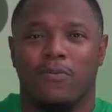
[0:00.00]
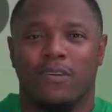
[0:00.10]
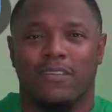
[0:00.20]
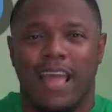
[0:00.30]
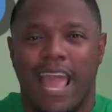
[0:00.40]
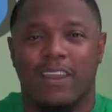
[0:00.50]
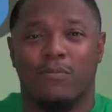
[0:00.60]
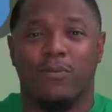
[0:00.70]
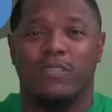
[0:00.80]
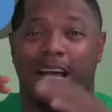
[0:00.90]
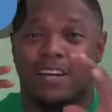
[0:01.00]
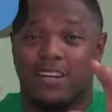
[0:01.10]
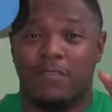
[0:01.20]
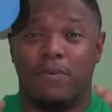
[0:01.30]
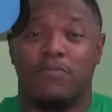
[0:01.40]
with animals. I
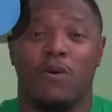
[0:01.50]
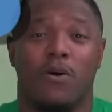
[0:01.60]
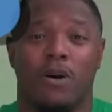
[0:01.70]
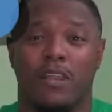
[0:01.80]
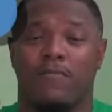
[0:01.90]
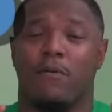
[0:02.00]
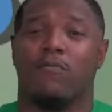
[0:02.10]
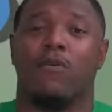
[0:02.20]
could be wrong, and if I'm